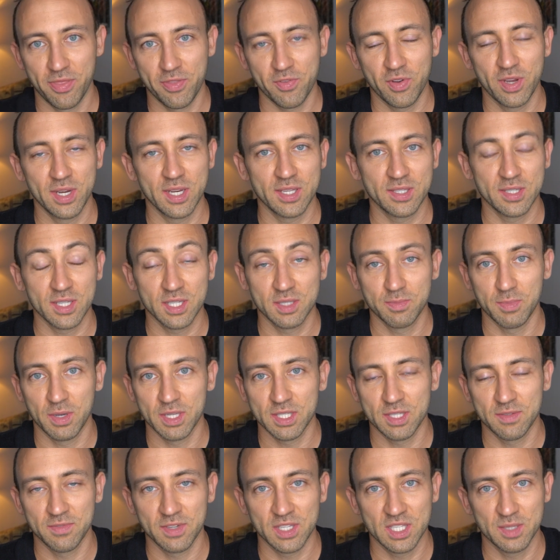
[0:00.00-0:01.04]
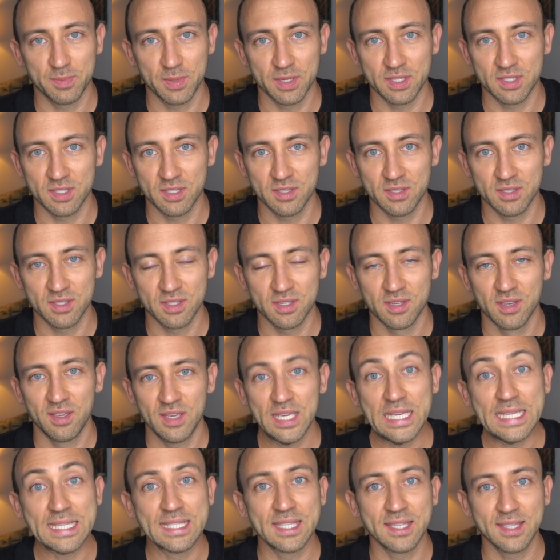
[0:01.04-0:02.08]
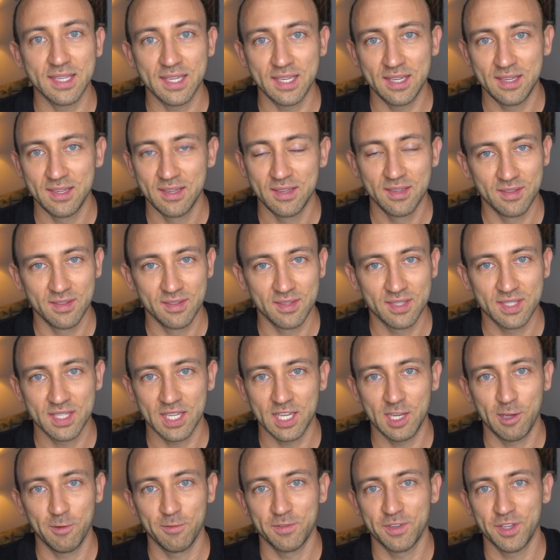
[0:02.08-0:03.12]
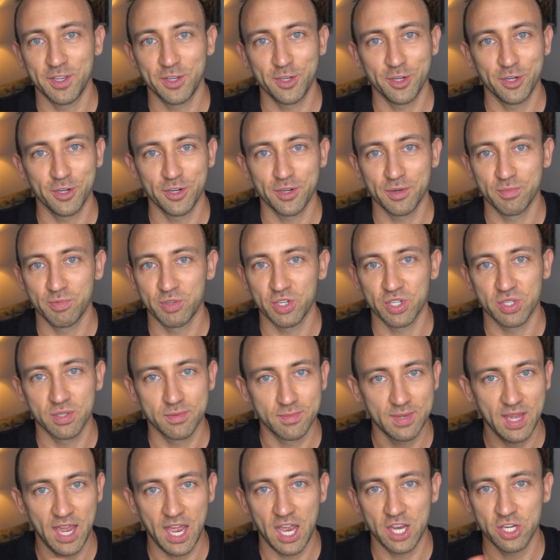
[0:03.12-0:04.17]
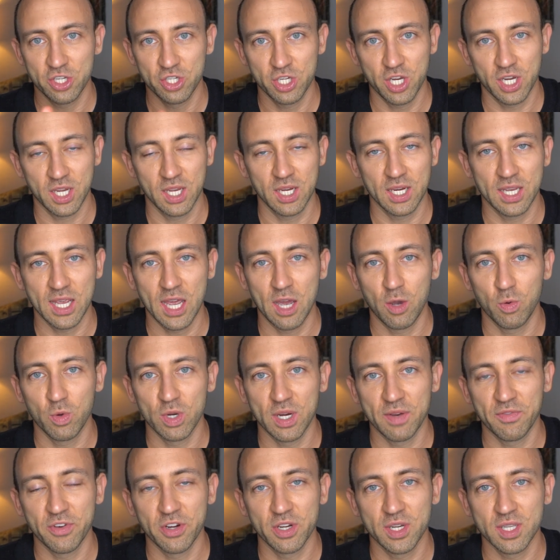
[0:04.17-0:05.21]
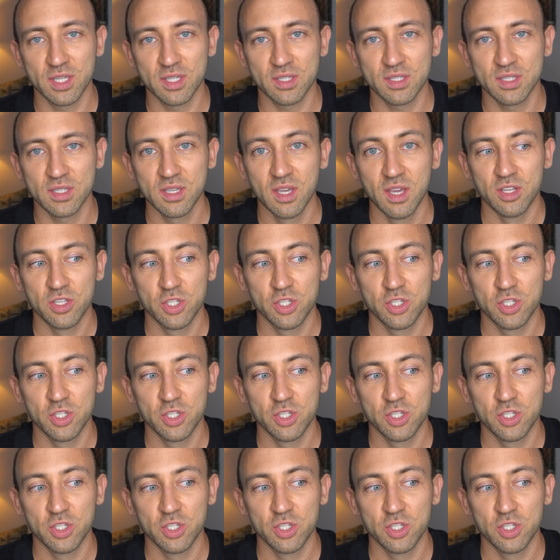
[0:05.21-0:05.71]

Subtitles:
3 to 6 months of expenses easily saved in your just cash checking account, whatever it is,